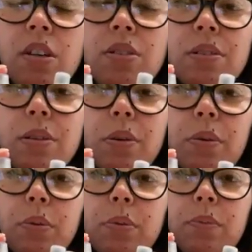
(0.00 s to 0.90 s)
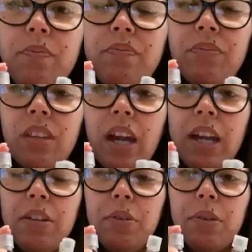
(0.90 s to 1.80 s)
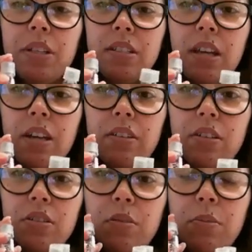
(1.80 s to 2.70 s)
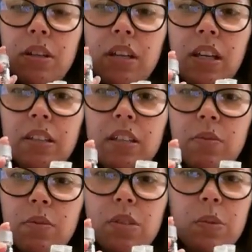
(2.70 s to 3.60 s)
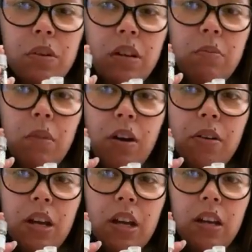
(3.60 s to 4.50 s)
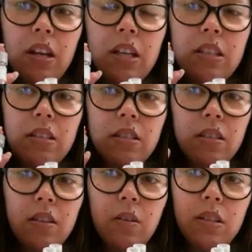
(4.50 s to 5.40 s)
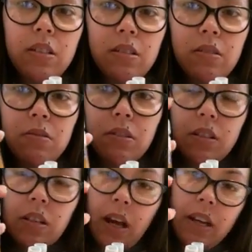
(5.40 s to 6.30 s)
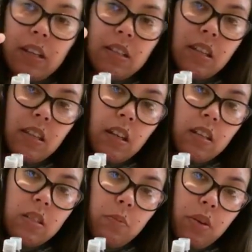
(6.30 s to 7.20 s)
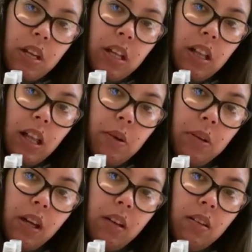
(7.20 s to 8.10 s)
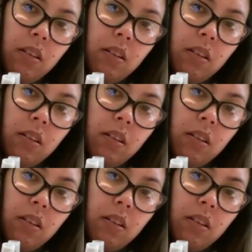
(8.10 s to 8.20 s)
So I noticed that the turbidity in this one was pretty moderate. You can still kind of see that it's pretty cloudy.